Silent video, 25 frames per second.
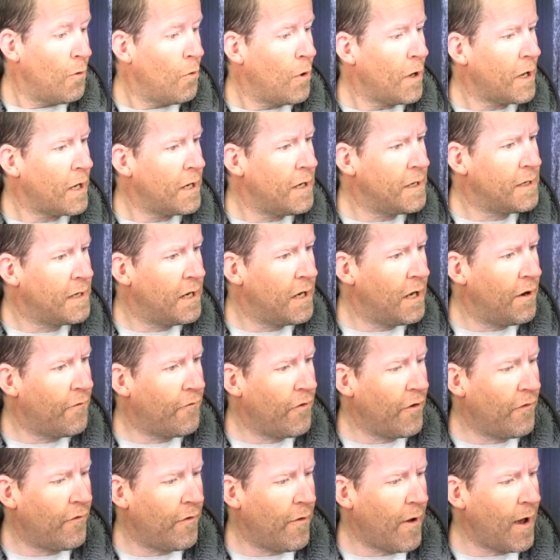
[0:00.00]
we got a
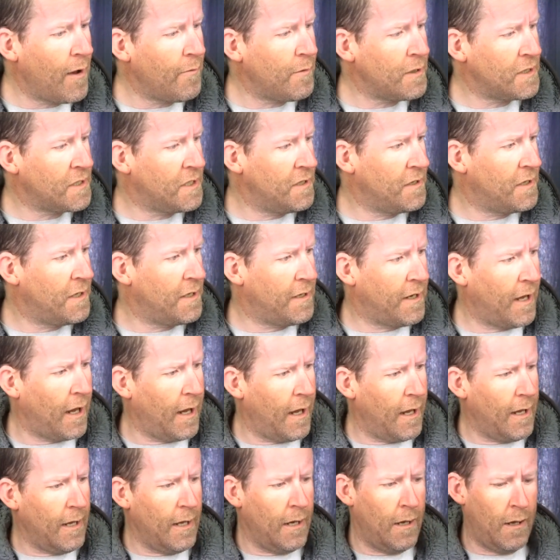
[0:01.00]
delivery from Amazon
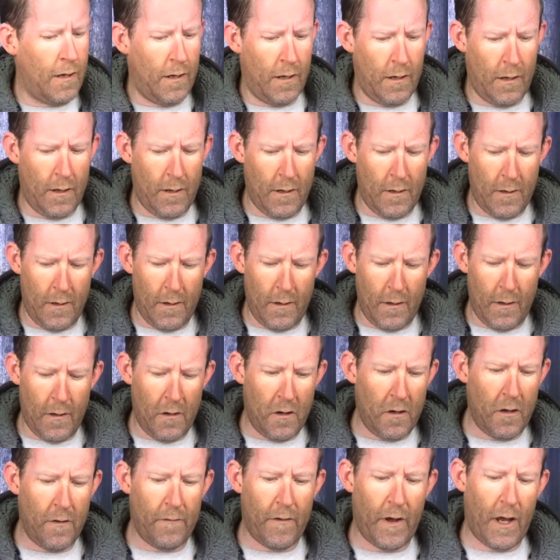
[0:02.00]
today
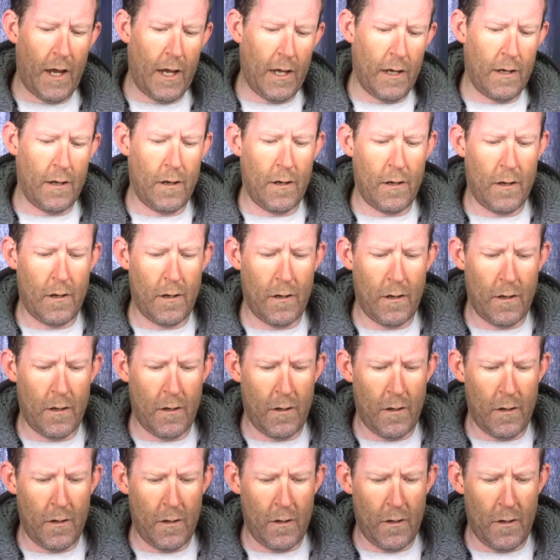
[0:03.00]
of a
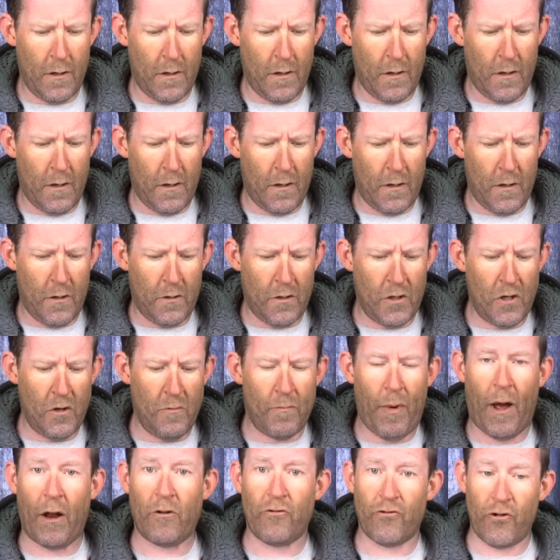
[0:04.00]
new
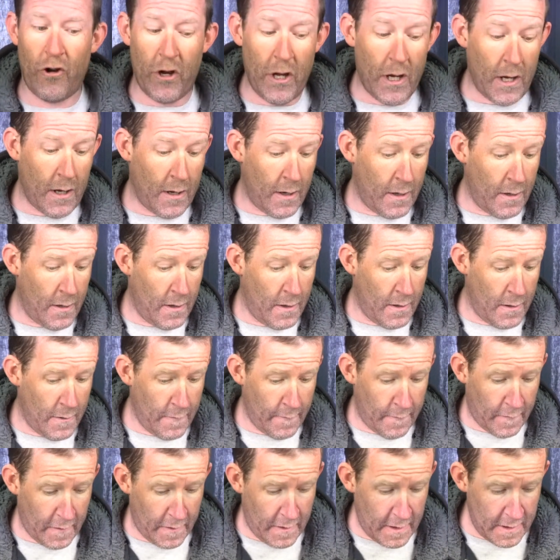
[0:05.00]
battery
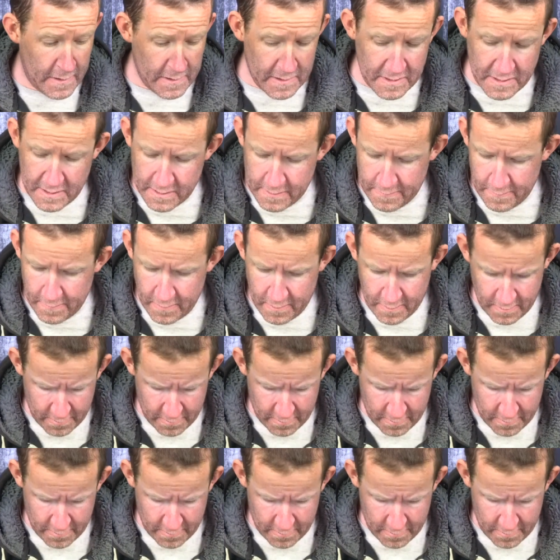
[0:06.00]
for this